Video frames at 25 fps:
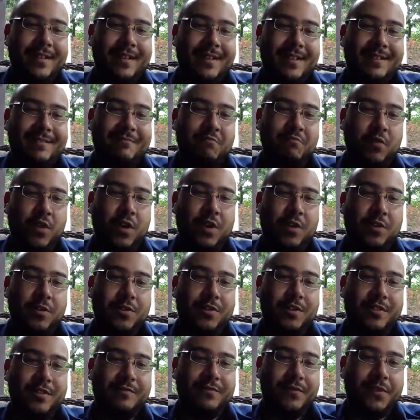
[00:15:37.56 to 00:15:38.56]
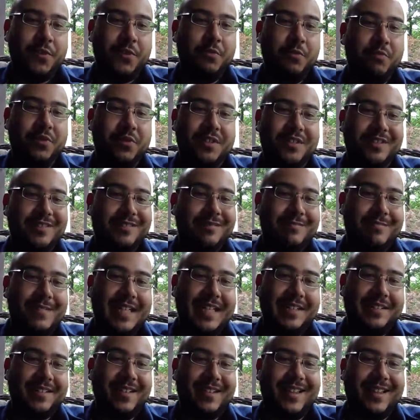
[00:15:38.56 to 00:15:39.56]
in recursive loops and
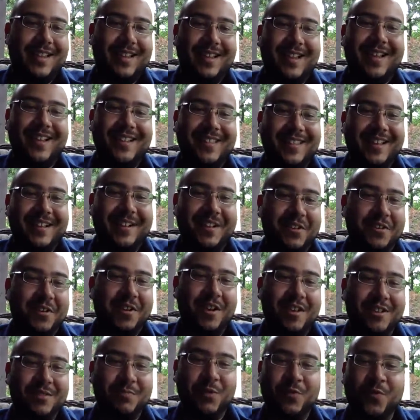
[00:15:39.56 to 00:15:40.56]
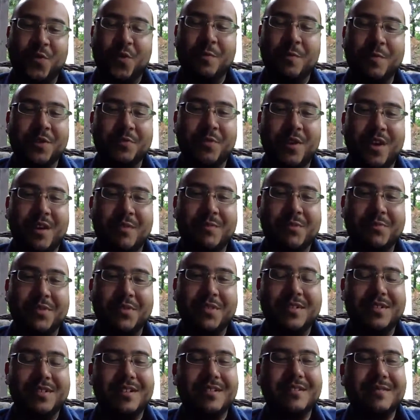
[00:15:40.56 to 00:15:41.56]
things like that that could cause performance
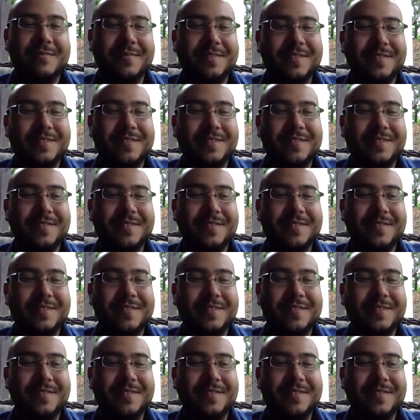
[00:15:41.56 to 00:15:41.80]
problems. So.